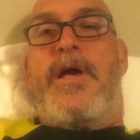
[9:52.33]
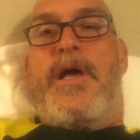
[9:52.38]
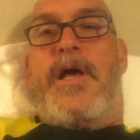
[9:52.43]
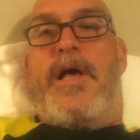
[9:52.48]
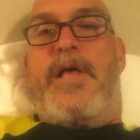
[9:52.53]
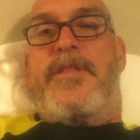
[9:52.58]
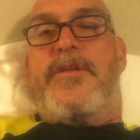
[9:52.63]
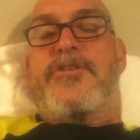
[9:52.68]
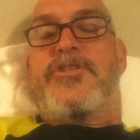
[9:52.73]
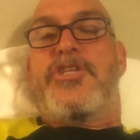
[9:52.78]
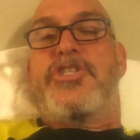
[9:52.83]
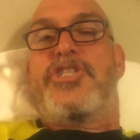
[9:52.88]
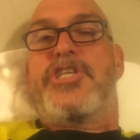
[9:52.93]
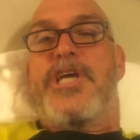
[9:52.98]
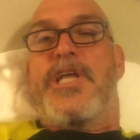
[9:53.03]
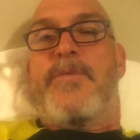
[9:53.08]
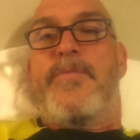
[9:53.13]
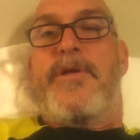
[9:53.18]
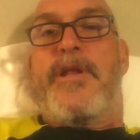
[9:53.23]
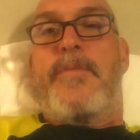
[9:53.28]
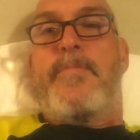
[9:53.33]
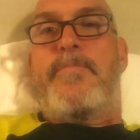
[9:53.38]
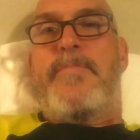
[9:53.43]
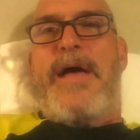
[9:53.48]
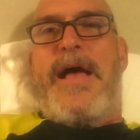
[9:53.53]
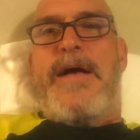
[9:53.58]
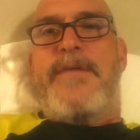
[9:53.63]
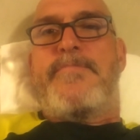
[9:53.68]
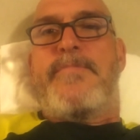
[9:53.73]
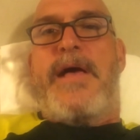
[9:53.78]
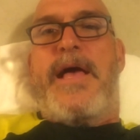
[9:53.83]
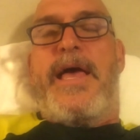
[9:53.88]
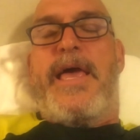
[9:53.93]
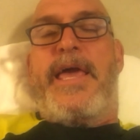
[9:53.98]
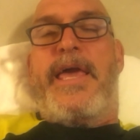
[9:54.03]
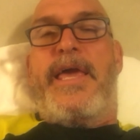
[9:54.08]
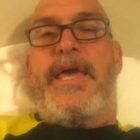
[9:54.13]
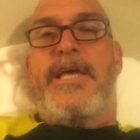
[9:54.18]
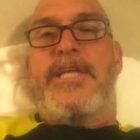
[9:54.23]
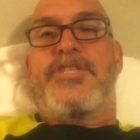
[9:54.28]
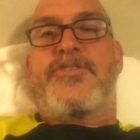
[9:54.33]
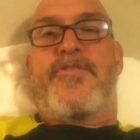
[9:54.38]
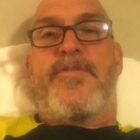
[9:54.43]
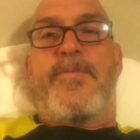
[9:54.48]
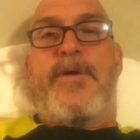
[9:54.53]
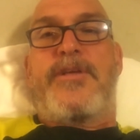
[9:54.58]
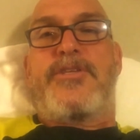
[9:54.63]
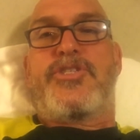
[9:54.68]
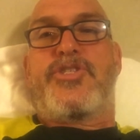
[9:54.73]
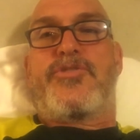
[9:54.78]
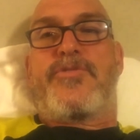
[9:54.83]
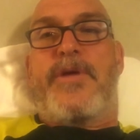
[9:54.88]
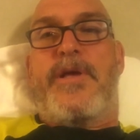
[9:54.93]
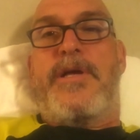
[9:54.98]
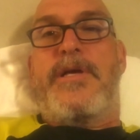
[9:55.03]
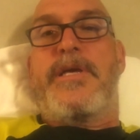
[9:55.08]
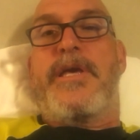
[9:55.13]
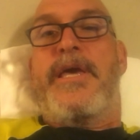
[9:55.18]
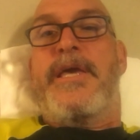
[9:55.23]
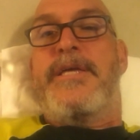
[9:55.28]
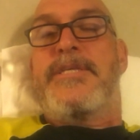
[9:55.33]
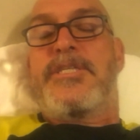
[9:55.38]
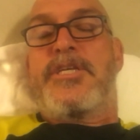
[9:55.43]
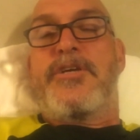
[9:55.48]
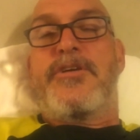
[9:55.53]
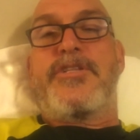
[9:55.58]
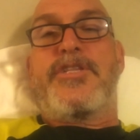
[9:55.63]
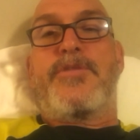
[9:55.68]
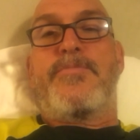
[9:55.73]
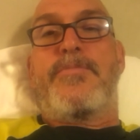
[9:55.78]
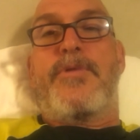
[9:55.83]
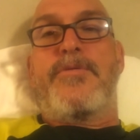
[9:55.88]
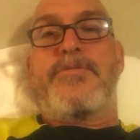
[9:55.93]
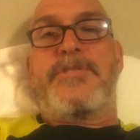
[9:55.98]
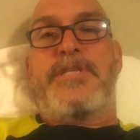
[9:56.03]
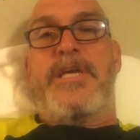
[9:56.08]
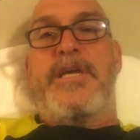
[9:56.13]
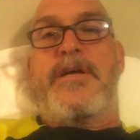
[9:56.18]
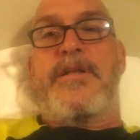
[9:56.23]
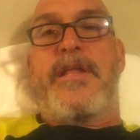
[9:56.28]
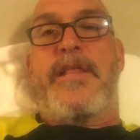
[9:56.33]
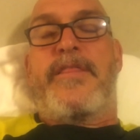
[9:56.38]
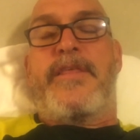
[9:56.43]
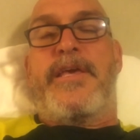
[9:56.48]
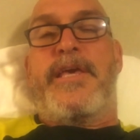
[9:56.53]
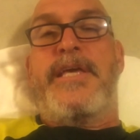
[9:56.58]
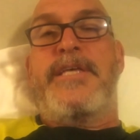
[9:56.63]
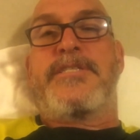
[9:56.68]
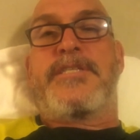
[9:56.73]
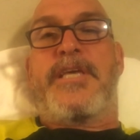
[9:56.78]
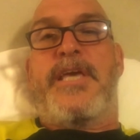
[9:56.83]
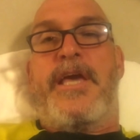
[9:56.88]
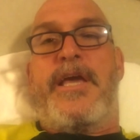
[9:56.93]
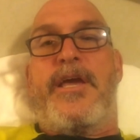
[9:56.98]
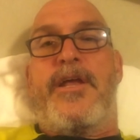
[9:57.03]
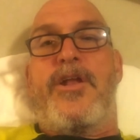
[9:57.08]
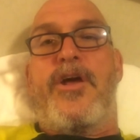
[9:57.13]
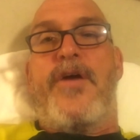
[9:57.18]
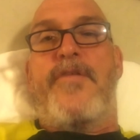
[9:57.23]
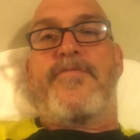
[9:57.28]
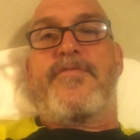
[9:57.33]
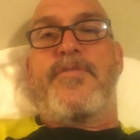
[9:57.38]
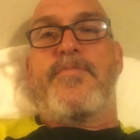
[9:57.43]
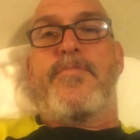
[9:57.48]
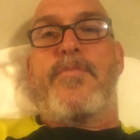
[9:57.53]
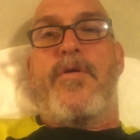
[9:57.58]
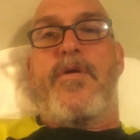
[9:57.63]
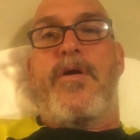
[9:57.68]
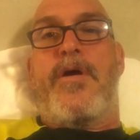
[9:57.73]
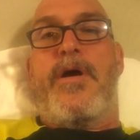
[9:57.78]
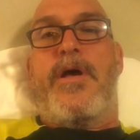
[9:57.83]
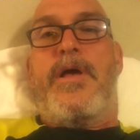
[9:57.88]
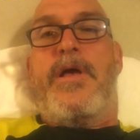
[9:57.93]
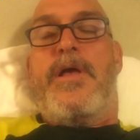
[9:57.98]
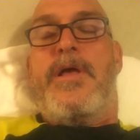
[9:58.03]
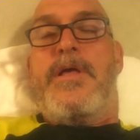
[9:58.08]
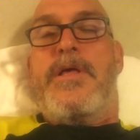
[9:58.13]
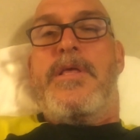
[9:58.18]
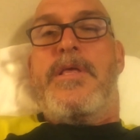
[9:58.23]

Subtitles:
There's a gentleman about my age from Australia. He's here at the motel, and I think he's kicking off tomorrow.